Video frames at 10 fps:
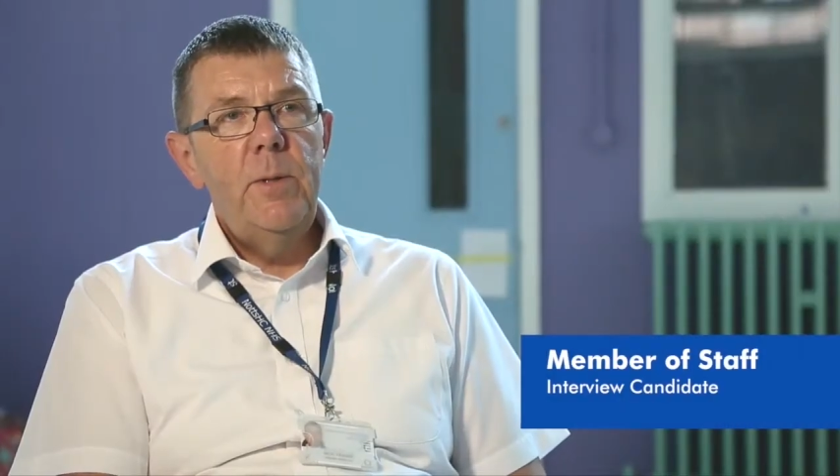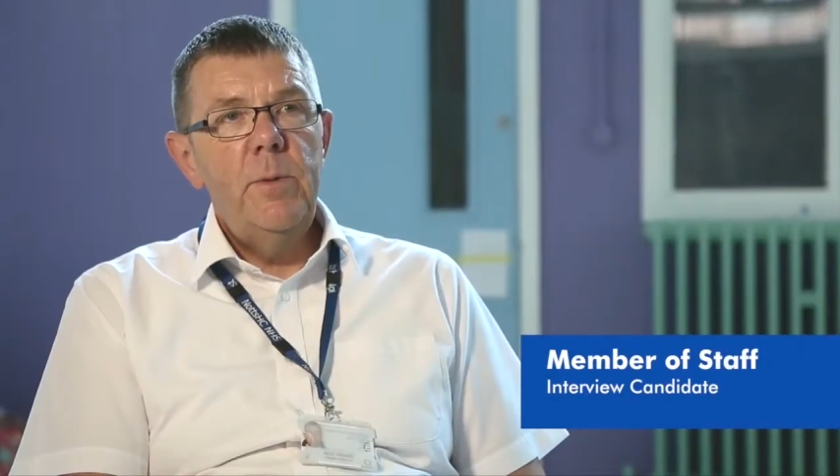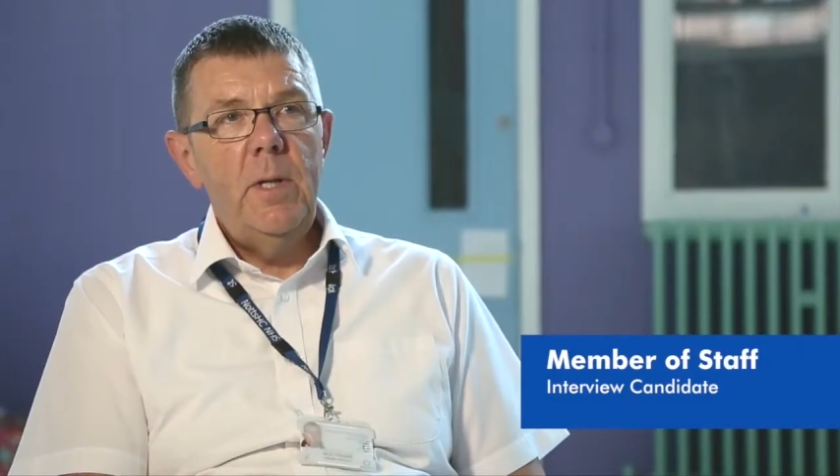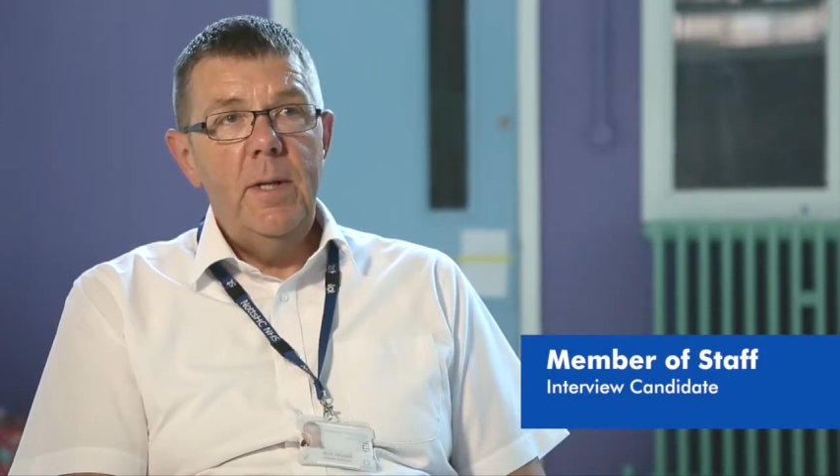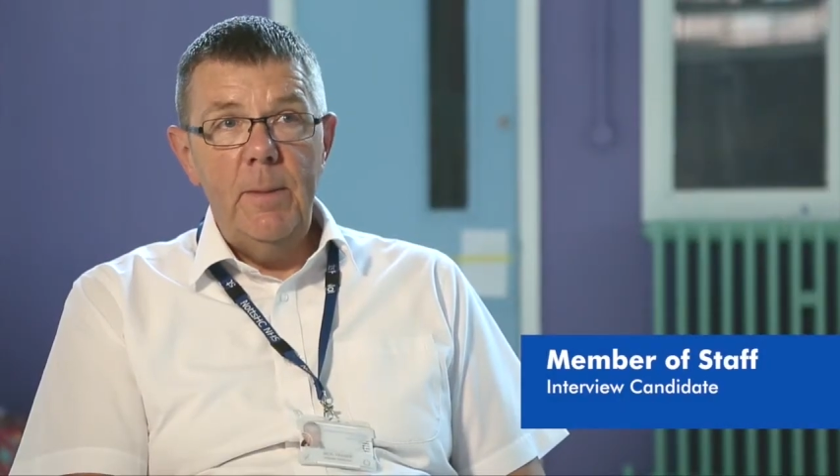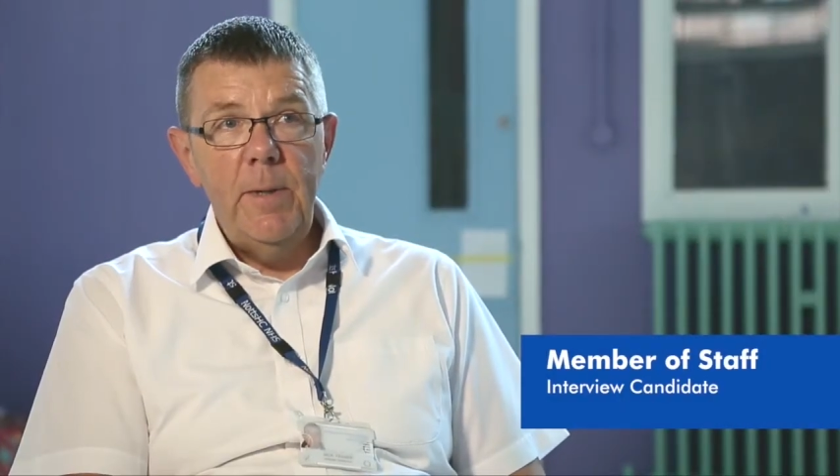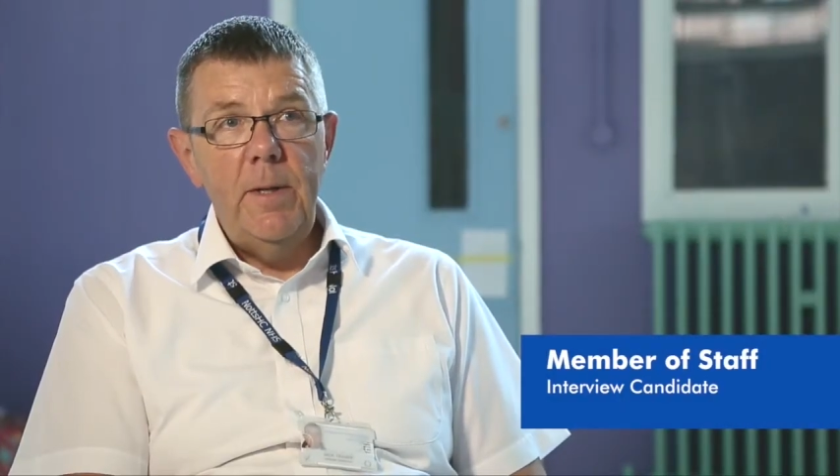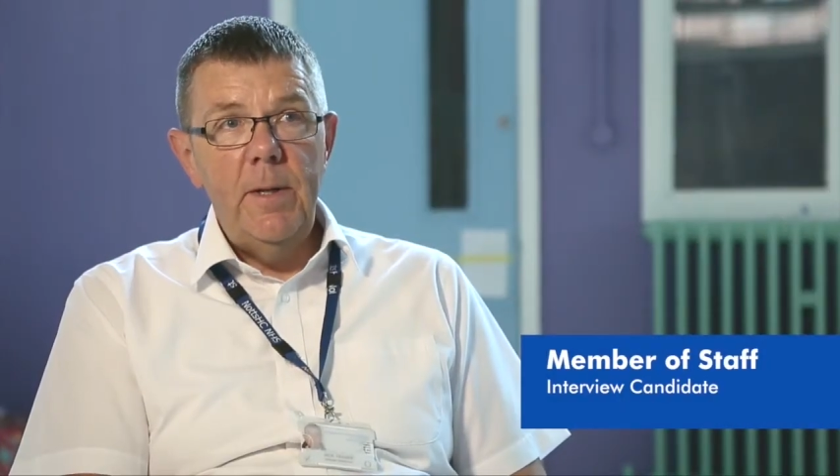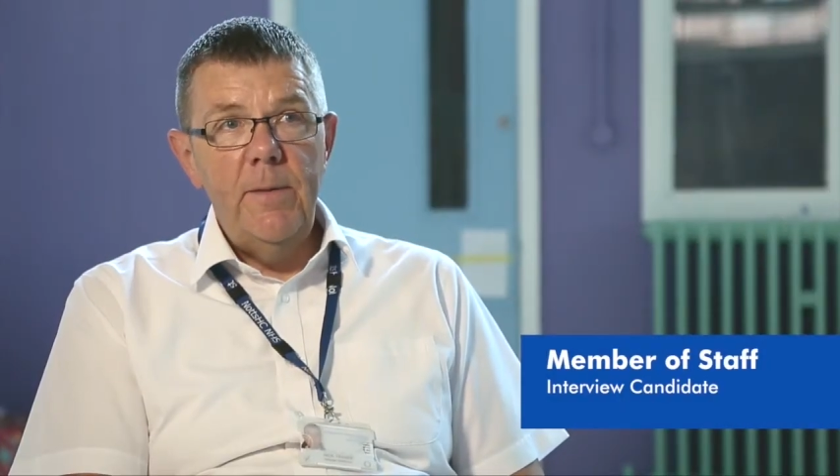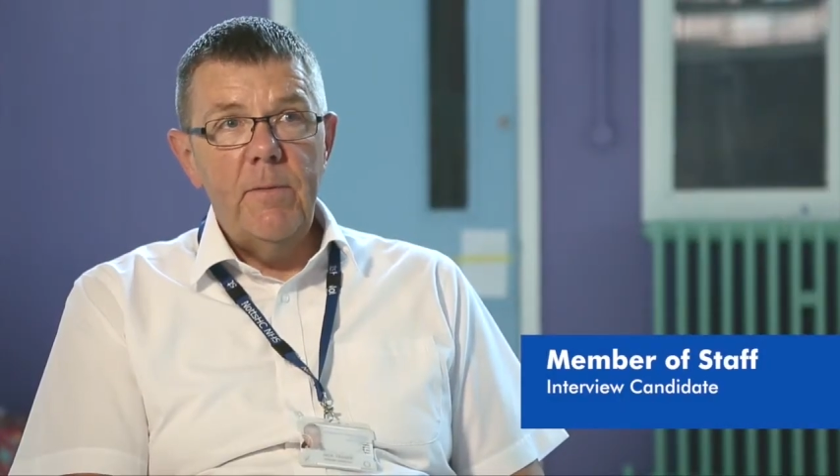it was a little bit
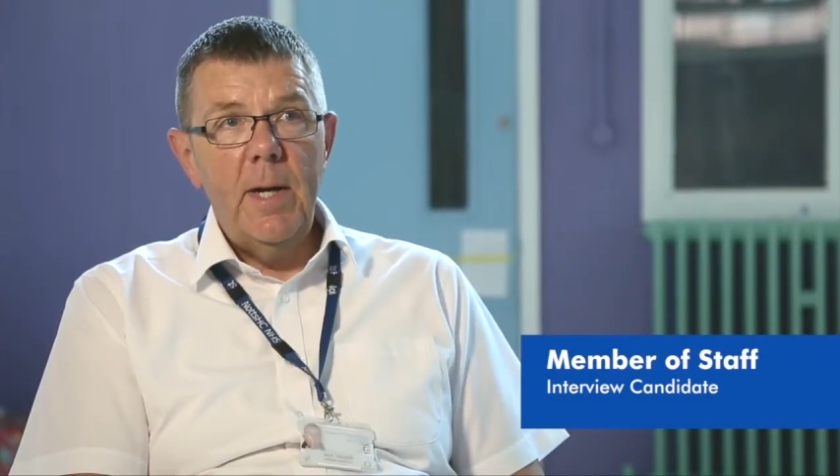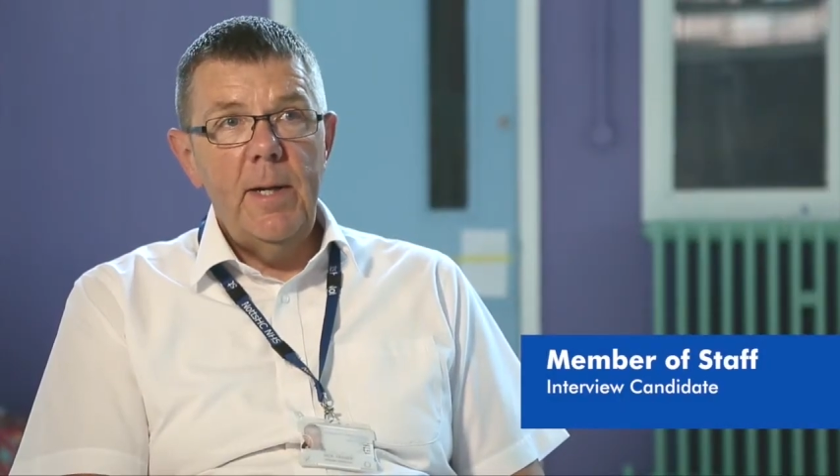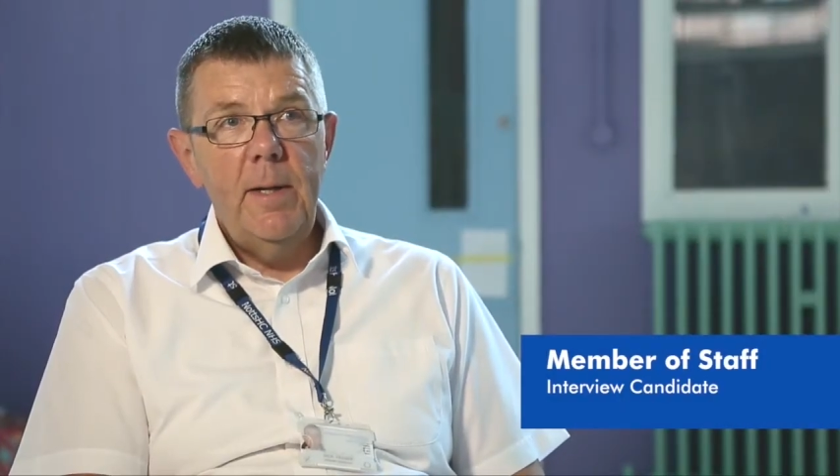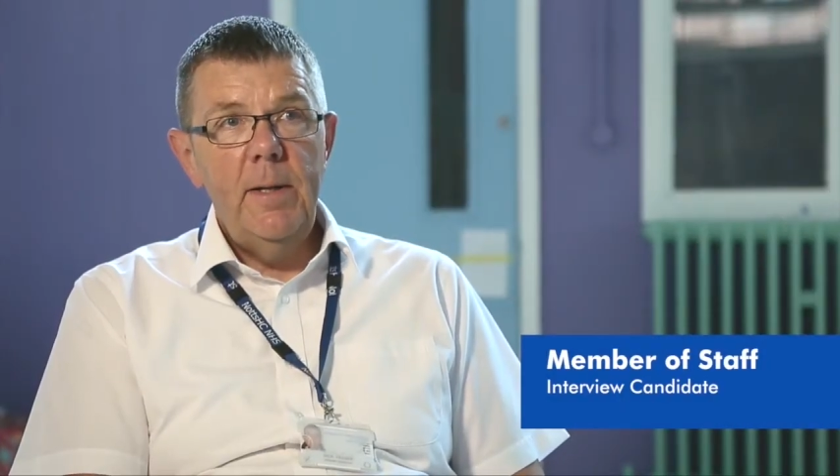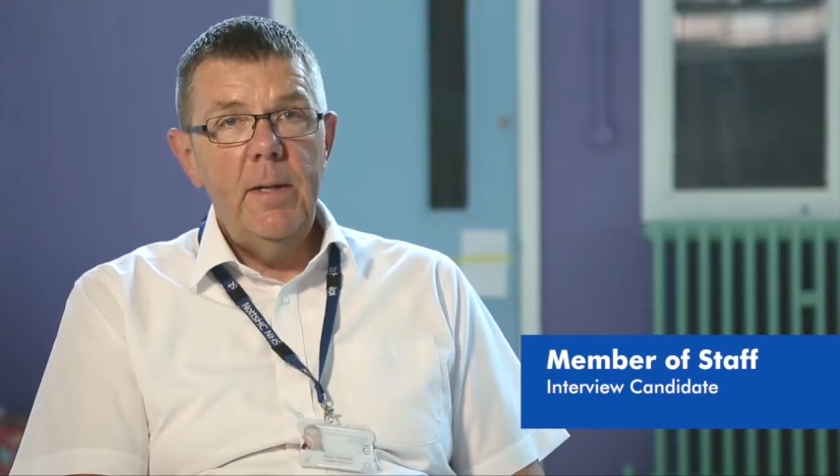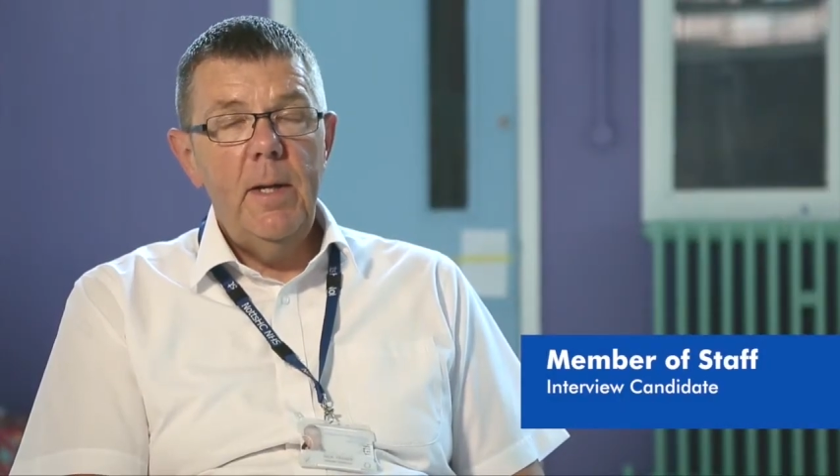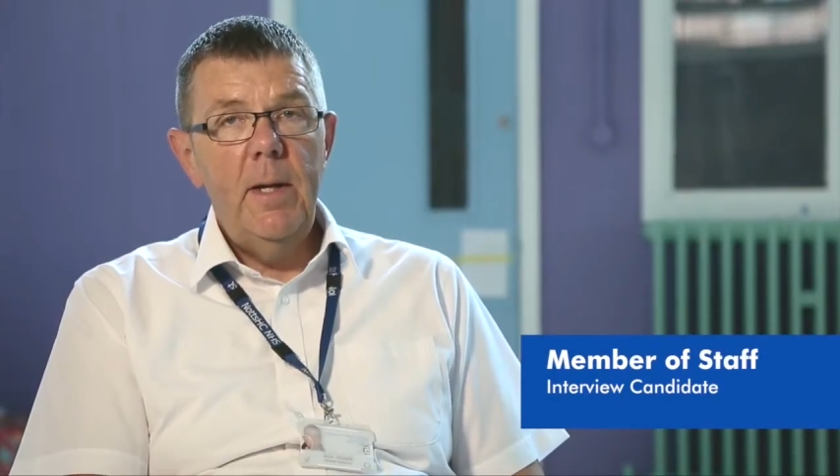nerve-wracking,